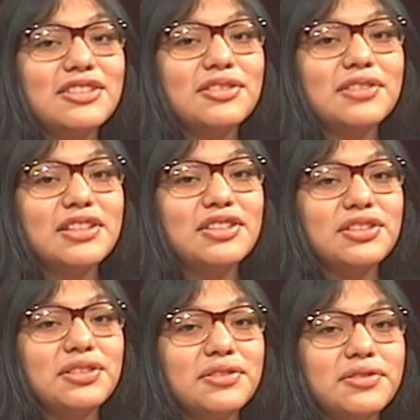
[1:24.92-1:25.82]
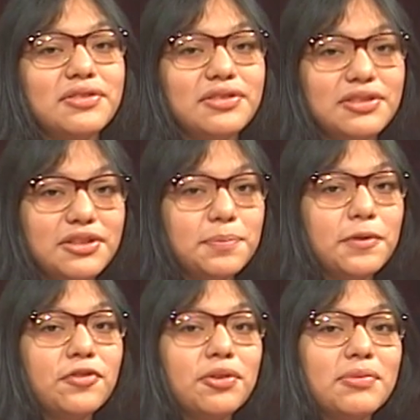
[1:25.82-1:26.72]
students, do you do you
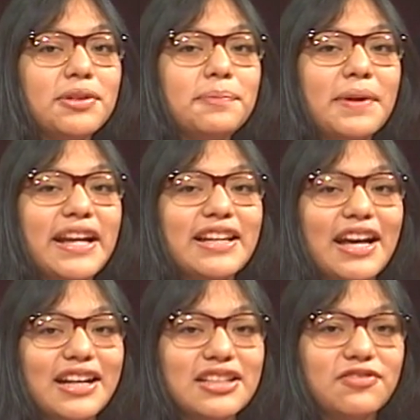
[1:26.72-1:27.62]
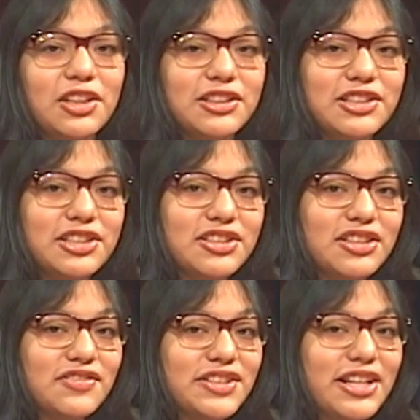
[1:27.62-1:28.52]
perform unpaid acts of volunteer
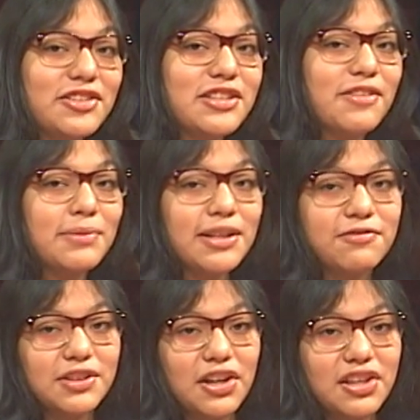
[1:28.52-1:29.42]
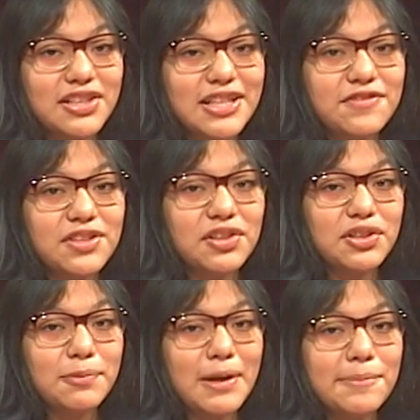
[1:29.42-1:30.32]
service hours that benefit others? If so,
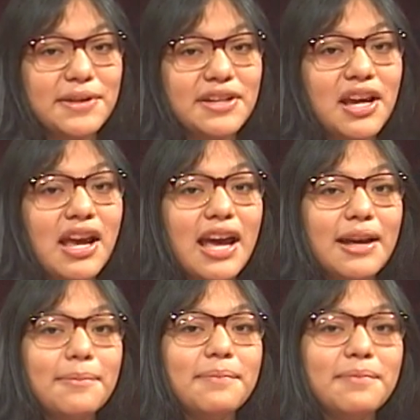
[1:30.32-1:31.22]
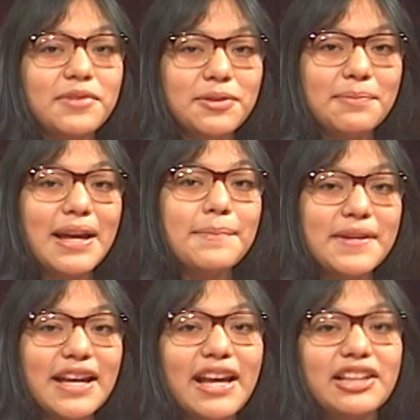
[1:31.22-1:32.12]
you may be you may
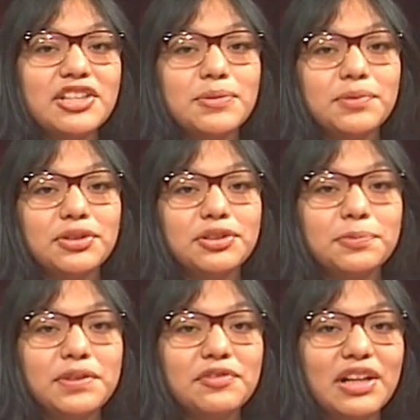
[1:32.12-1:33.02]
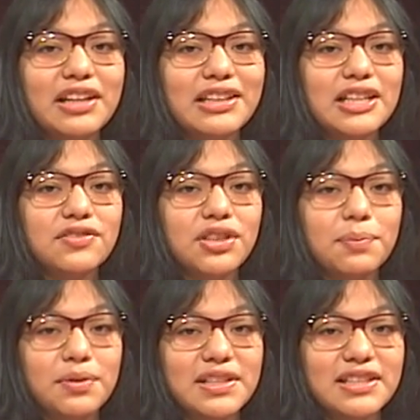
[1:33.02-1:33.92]
be eligible to be recognized for the
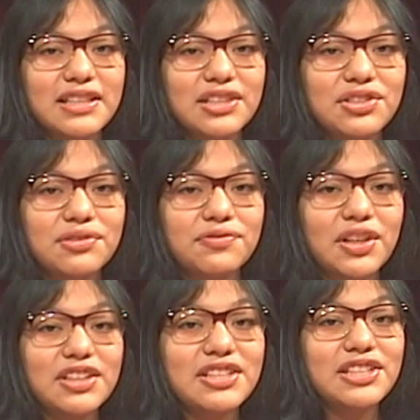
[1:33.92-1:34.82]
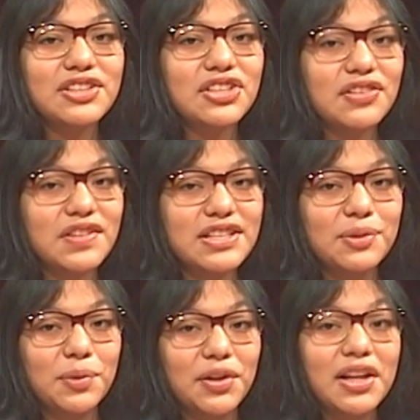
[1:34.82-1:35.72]
Presidential Volunteer Service
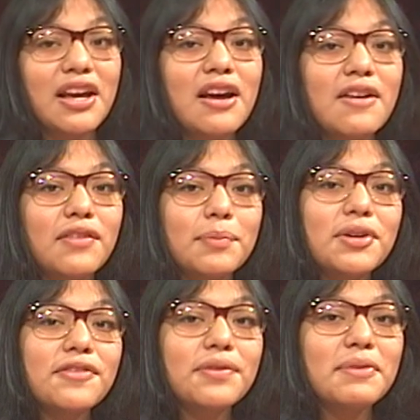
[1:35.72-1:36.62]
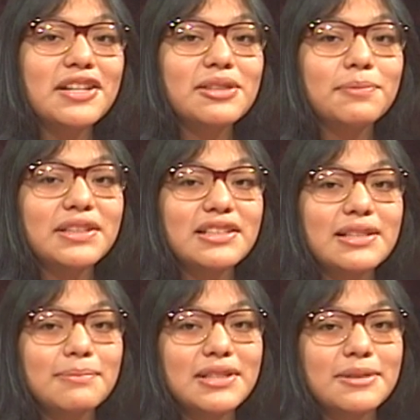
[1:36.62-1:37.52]
Award. For more information, please
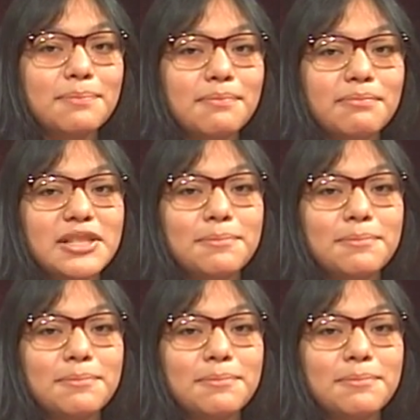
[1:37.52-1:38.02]
see Ms. Ms.